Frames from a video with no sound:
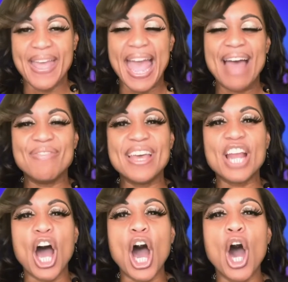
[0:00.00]
And
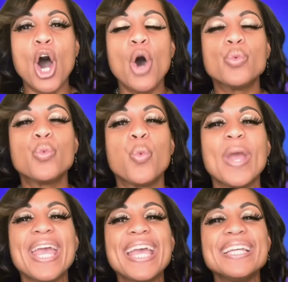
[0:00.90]
then all
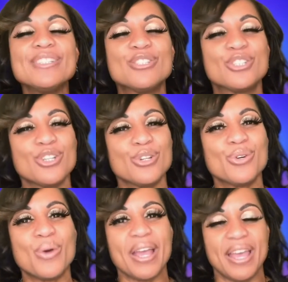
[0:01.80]
we
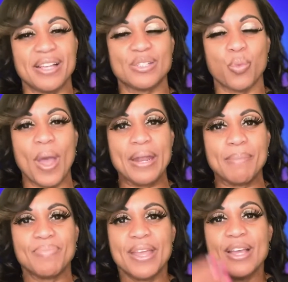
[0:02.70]
do is win.